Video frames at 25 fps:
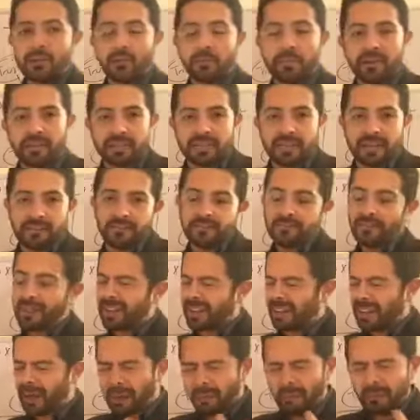because I
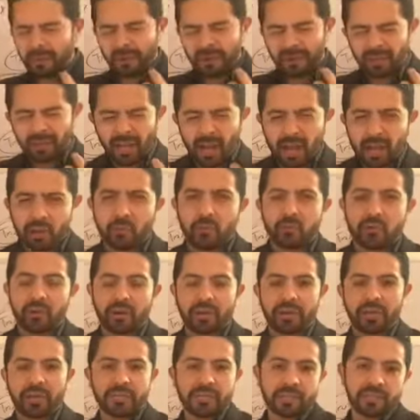put a lot of
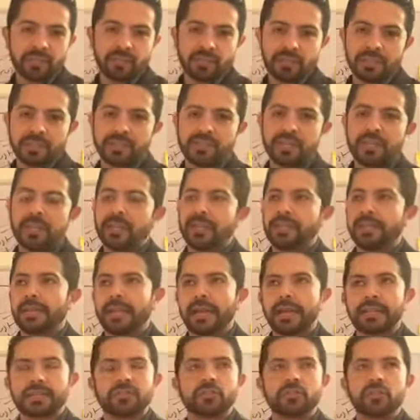work into this the
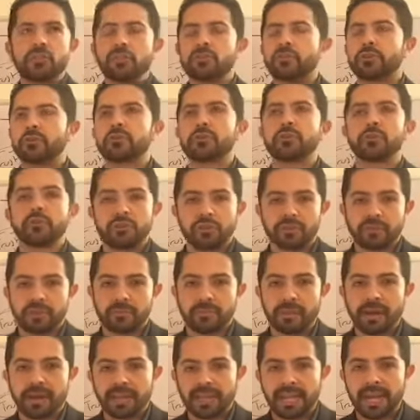last year, 2 years of
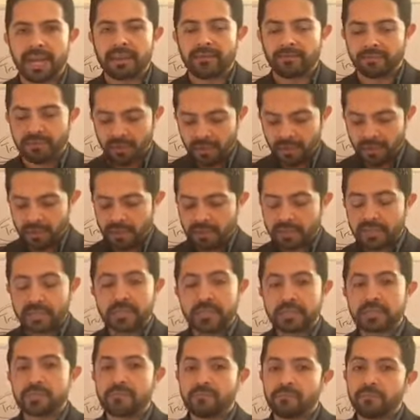my life. This
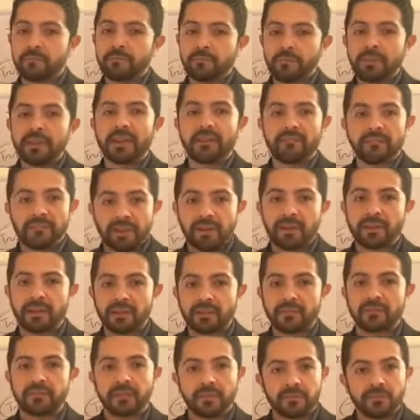has been a very
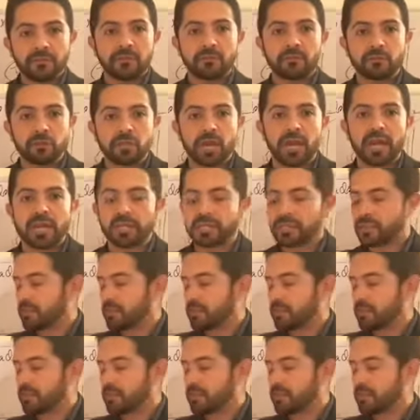difficult challenge